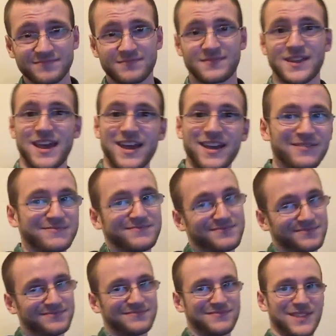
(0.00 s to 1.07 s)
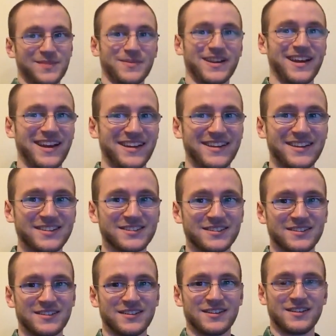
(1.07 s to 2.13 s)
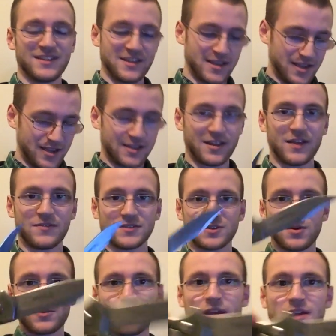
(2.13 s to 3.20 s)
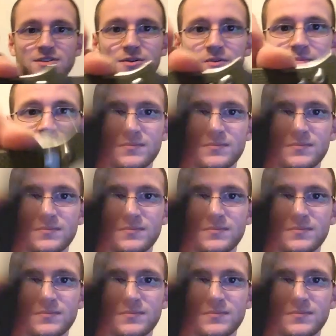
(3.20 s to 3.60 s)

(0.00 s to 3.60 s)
Okay. Anybody got ideas? Knifeness. Oh, Ganzo.